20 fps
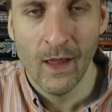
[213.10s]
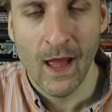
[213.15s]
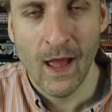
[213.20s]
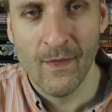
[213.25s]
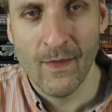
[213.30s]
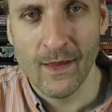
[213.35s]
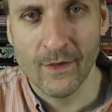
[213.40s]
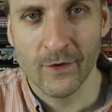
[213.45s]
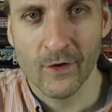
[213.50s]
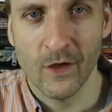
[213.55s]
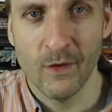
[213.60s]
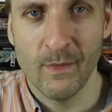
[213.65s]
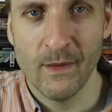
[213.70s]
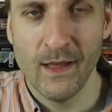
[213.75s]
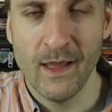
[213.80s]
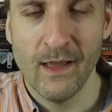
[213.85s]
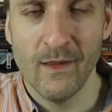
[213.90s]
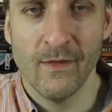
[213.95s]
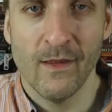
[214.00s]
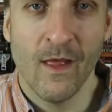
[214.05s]
And that's going to
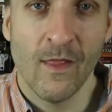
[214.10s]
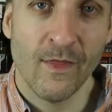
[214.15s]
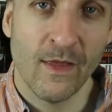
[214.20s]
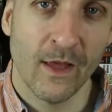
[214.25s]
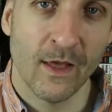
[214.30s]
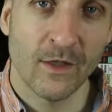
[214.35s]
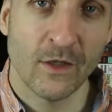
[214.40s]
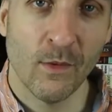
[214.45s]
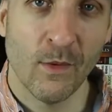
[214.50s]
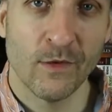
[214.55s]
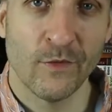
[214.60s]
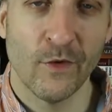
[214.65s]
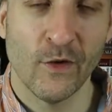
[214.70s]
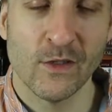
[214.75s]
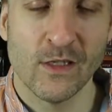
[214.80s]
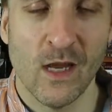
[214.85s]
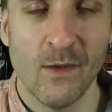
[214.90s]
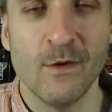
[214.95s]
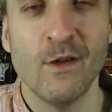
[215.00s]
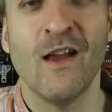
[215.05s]
be it. Thank you so much for
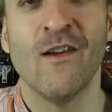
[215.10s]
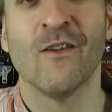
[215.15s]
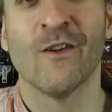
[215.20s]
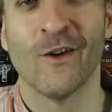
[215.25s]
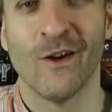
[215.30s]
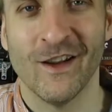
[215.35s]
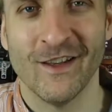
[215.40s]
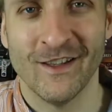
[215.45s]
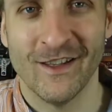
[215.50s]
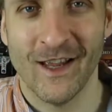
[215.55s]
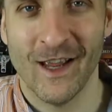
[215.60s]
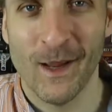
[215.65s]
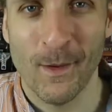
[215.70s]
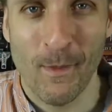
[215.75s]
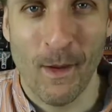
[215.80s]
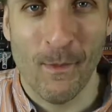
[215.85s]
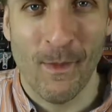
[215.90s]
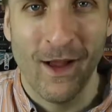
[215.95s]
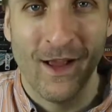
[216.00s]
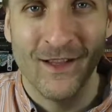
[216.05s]
your time. You have a great day.
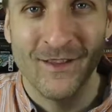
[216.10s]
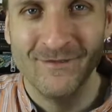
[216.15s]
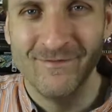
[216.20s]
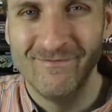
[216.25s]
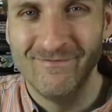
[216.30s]
Bye-bye.